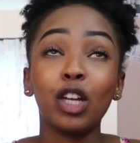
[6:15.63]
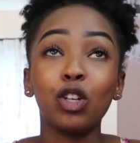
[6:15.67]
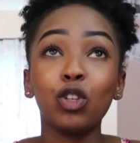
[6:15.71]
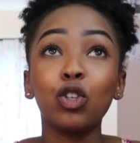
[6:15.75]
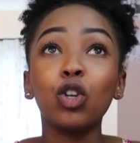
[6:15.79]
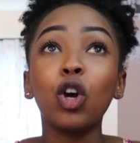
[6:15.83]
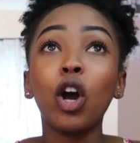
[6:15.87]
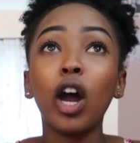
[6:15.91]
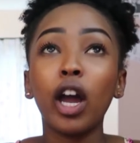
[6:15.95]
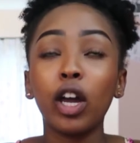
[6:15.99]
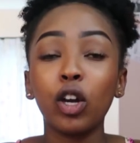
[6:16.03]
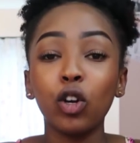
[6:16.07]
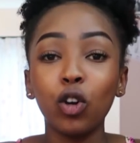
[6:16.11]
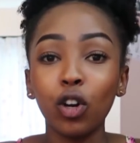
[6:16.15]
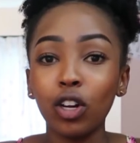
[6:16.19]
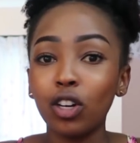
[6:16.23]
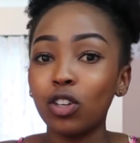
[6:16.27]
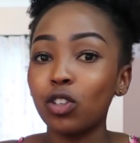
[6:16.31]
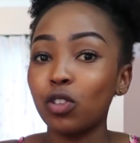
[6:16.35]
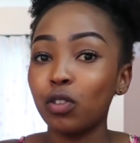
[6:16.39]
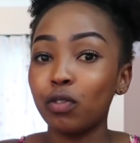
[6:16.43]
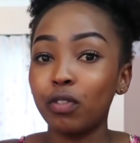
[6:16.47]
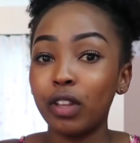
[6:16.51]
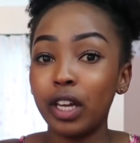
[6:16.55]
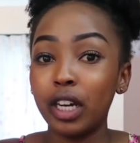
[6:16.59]
I don't know how I
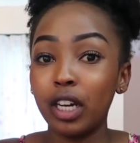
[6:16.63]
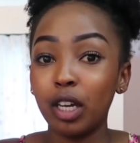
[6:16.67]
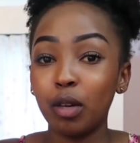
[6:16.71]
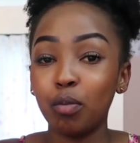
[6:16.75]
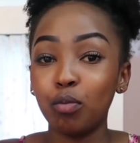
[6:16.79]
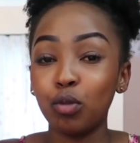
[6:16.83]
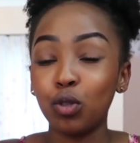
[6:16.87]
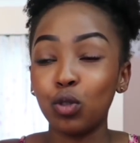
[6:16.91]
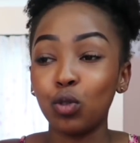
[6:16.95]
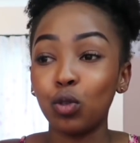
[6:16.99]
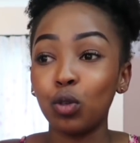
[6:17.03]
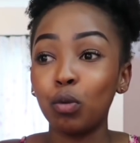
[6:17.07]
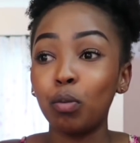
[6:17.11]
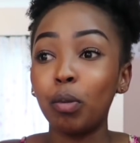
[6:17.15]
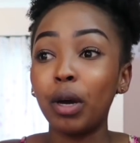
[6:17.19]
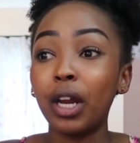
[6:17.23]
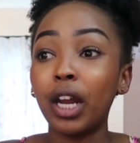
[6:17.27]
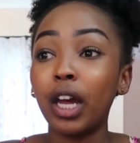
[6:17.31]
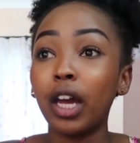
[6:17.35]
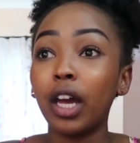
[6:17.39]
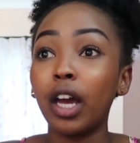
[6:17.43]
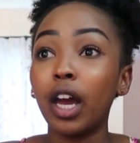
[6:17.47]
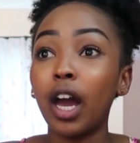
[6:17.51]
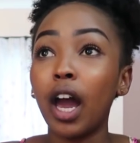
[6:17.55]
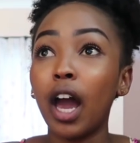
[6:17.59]
got out of that episode,
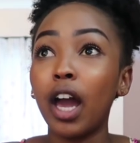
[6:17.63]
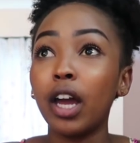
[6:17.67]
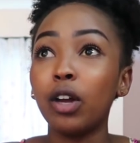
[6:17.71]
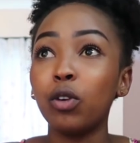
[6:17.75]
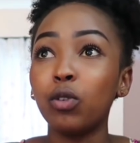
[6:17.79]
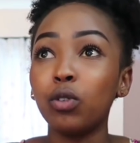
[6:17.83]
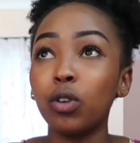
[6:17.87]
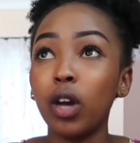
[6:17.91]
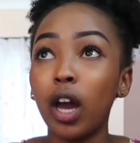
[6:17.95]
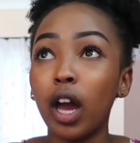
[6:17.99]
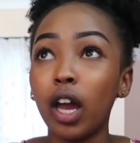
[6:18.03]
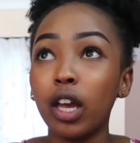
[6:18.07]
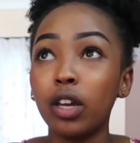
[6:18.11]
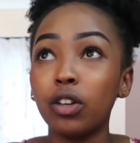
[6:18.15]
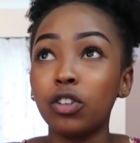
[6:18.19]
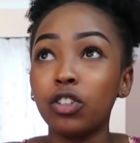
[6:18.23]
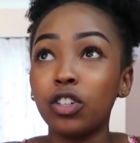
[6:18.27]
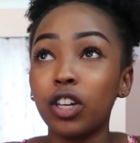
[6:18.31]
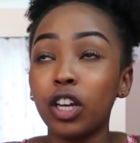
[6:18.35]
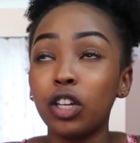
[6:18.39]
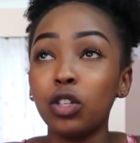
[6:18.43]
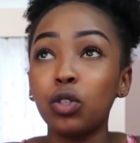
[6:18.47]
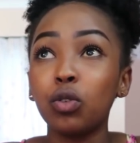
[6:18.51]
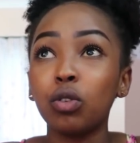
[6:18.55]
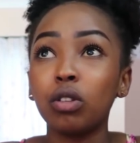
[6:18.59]
but I
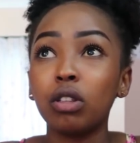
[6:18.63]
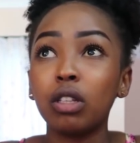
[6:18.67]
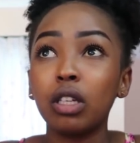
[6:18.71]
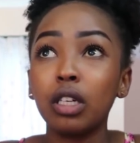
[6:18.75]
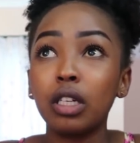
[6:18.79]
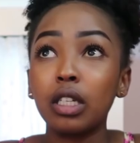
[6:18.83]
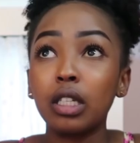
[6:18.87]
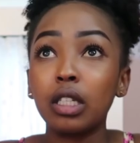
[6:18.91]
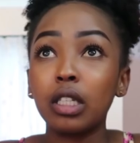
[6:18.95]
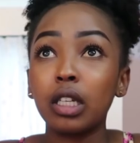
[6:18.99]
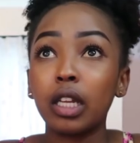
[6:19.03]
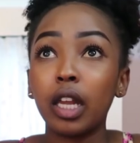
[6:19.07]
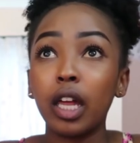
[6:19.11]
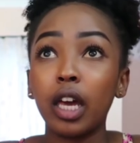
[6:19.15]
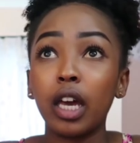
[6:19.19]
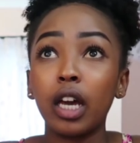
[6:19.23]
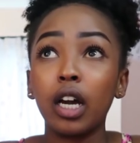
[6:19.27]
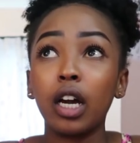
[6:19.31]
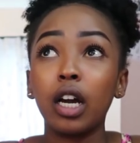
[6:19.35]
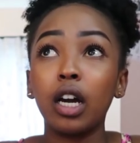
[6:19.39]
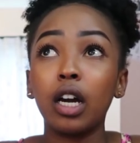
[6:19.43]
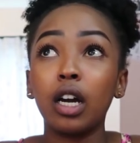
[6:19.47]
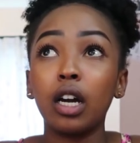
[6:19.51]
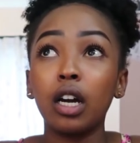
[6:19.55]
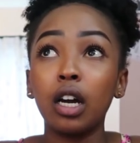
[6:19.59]
ran to things
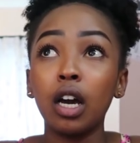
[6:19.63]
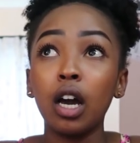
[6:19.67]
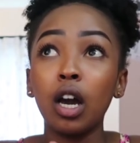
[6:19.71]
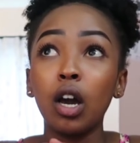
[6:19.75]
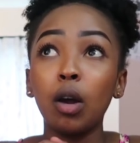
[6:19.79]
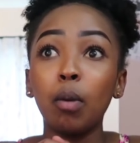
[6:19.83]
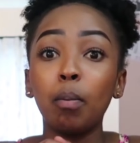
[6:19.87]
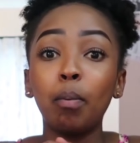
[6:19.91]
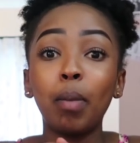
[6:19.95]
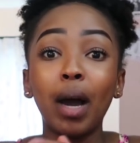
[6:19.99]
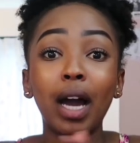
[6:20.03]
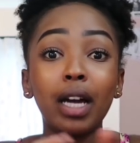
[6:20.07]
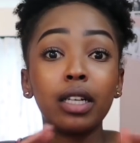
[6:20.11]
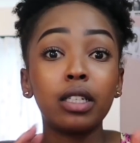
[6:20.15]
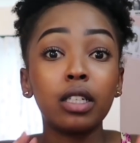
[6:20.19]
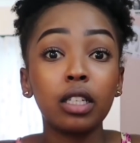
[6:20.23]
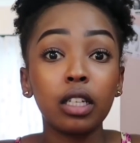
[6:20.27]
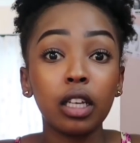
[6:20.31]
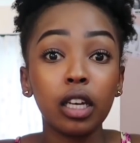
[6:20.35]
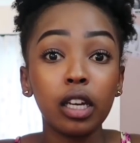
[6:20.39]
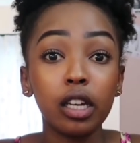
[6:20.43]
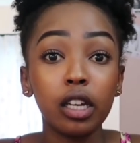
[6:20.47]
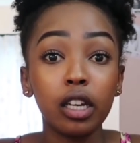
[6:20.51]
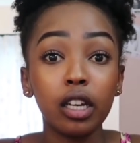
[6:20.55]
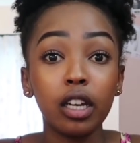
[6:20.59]
like
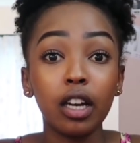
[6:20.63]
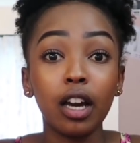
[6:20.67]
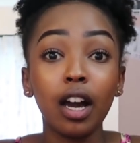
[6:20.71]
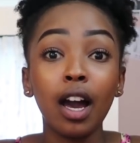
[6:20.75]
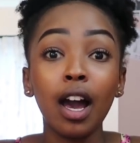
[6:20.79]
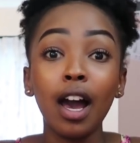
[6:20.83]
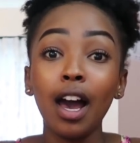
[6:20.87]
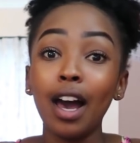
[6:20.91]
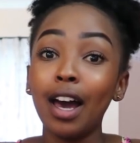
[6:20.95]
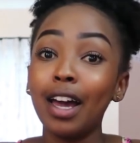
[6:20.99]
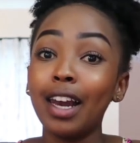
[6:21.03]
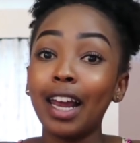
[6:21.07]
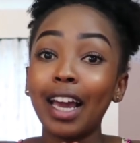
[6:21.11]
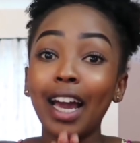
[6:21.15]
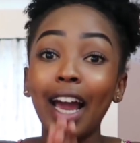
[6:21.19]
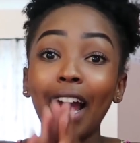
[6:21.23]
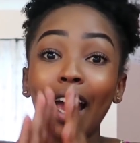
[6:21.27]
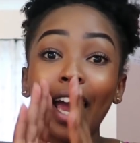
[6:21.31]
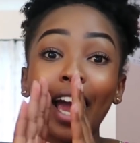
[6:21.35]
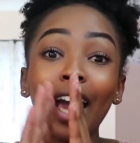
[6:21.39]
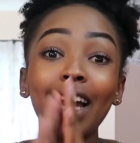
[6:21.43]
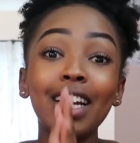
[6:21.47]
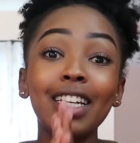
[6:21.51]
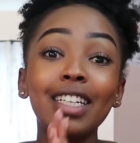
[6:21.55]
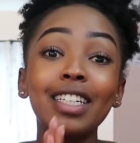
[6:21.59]
partying. Like,
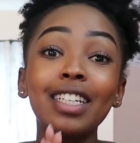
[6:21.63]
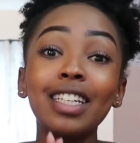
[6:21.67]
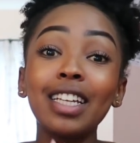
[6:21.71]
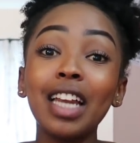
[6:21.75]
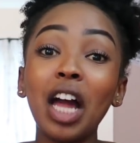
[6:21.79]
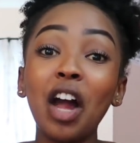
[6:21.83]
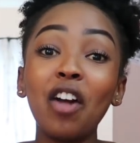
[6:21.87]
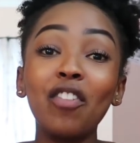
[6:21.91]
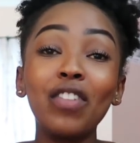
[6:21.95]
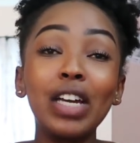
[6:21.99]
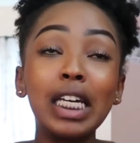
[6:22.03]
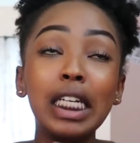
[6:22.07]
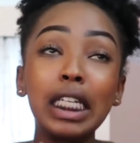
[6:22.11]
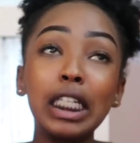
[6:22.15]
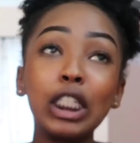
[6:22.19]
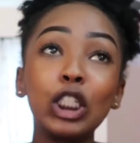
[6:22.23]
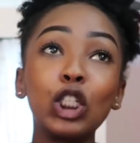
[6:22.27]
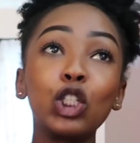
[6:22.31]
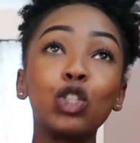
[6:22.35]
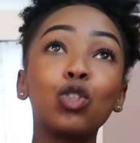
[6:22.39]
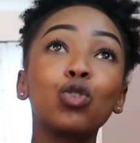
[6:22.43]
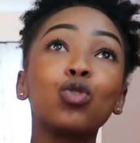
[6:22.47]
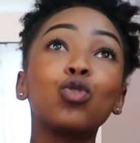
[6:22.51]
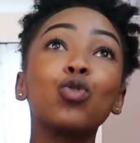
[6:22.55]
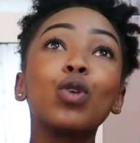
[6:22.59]
I didn't have
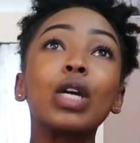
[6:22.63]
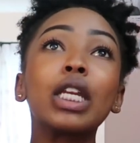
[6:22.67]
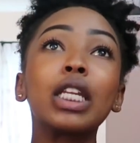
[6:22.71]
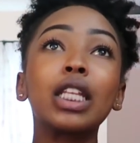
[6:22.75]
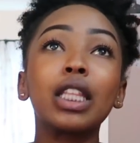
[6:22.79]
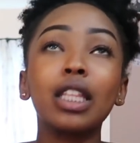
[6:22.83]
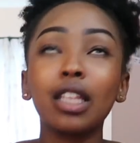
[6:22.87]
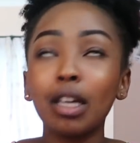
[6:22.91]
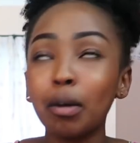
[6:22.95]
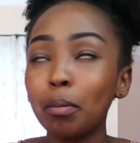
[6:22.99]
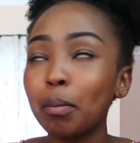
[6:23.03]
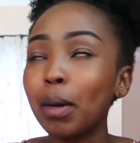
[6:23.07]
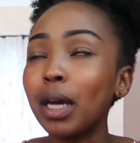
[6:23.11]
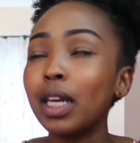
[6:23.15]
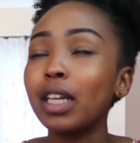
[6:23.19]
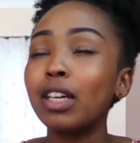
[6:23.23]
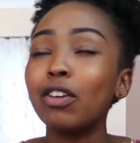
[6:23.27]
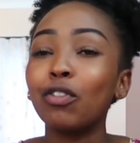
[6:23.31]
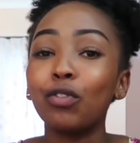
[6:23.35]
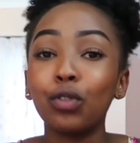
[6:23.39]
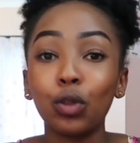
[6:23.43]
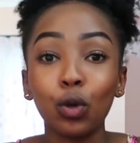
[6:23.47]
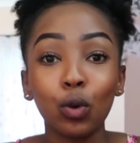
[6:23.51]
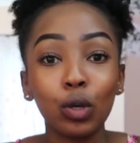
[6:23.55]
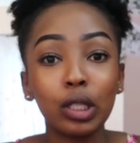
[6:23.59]
energy to do anything, but
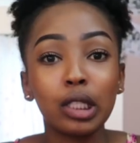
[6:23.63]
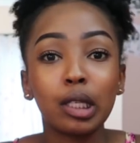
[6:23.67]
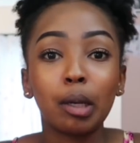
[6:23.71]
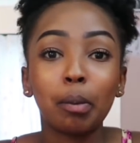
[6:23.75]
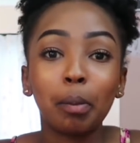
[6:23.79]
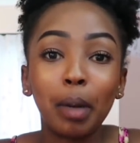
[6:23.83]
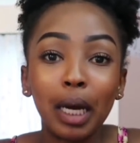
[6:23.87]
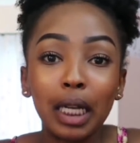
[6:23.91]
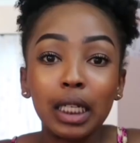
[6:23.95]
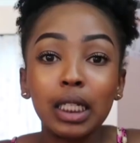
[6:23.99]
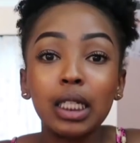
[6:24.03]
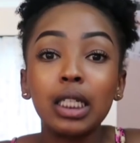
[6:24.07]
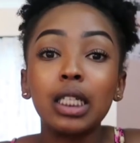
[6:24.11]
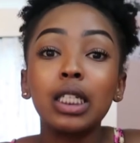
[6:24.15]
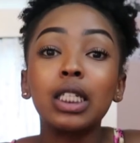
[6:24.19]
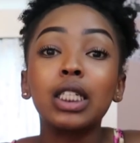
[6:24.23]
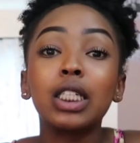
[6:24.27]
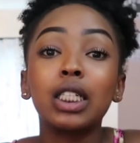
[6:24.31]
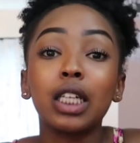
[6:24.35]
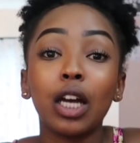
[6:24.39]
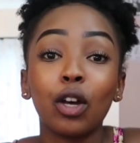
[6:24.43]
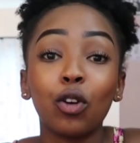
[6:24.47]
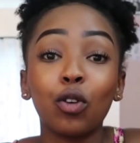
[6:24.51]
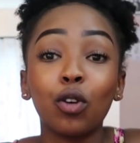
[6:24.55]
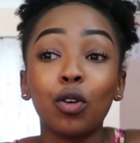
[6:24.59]
if there was a party,
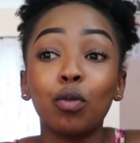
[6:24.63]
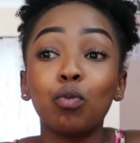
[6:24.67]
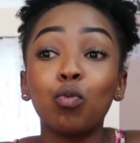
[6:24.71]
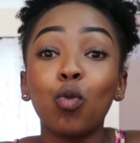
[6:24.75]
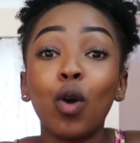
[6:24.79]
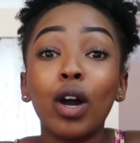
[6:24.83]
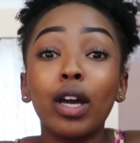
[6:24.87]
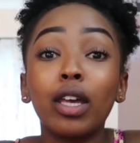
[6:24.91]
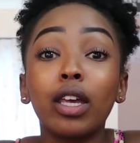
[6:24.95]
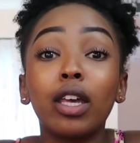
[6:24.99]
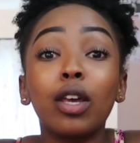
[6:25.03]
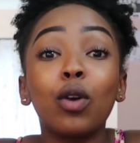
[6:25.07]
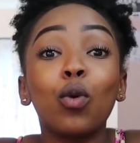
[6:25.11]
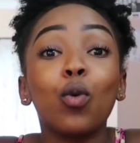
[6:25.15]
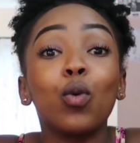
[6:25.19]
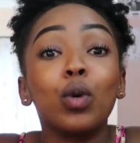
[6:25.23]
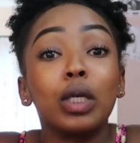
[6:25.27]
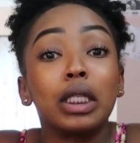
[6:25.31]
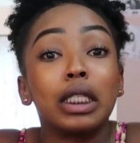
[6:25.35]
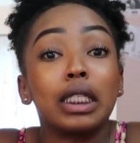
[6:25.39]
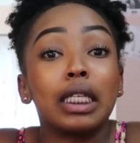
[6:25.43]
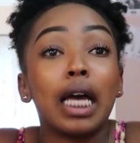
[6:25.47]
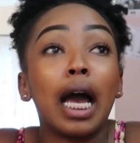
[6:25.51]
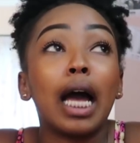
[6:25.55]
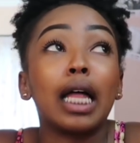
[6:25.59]
Sharon Mwangi
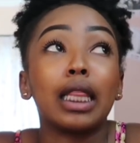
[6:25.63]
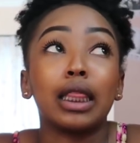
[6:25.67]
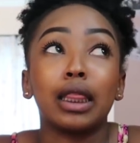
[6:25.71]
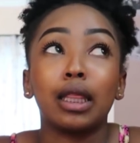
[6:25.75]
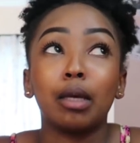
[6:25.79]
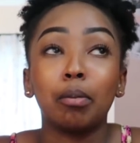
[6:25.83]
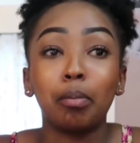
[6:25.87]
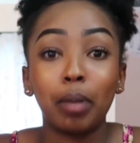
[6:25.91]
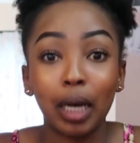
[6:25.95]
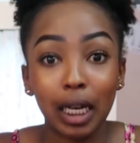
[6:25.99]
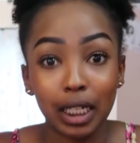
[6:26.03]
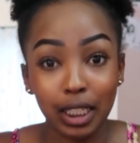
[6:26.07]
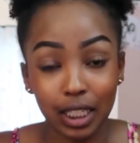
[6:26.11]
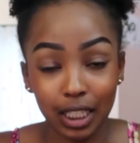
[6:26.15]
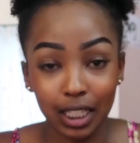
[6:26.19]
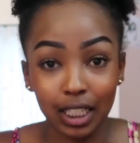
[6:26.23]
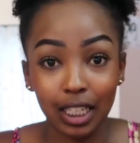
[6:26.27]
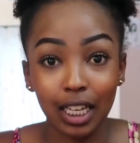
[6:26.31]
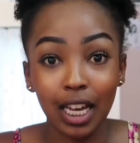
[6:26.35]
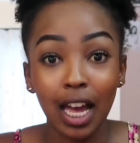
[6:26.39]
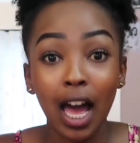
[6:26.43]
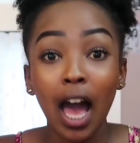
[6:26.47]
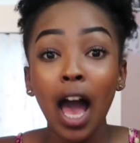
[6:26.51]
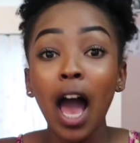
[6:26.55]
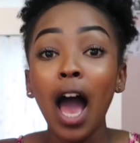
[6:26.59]
was at the
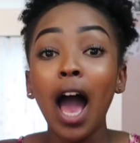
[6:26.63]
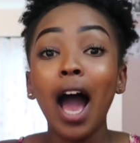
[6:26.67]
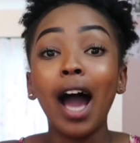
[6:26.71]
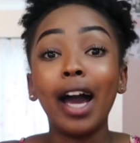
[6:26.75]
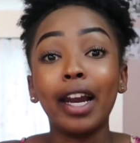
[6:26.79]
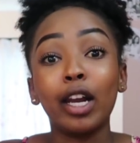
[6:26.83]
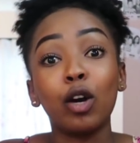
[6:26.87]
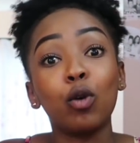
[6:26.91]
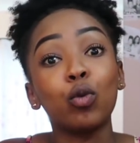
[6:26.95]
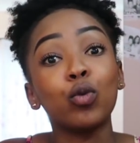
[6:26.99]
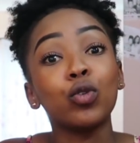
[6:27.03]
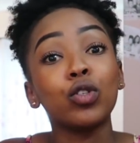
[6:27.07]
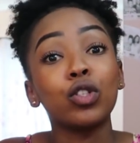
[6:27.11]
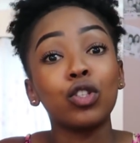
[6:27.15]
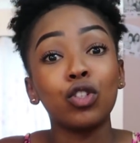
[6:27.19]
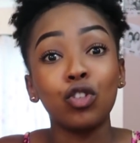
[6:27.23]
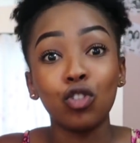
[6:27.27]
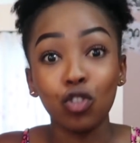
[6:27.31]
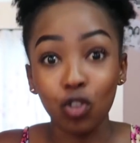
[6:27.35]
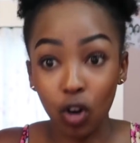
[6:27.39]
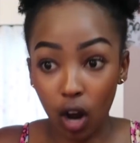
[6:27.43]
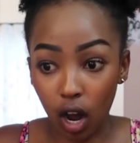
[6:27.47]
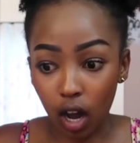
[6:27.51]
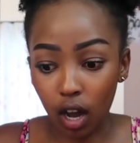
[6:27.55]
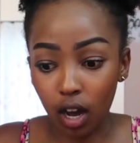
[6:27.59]
party and I was
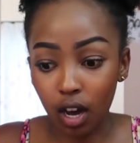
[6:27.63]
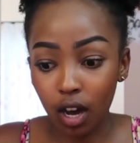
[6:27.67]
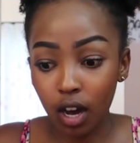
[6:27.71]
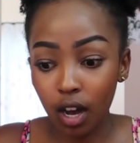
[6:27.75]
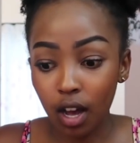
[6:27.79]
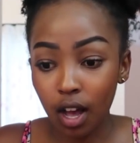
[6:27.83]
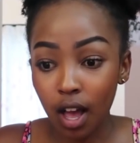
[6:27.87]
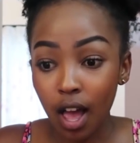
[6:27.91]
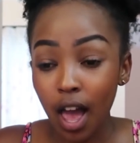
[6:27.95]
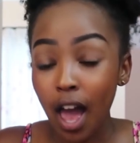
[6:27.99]
drunk.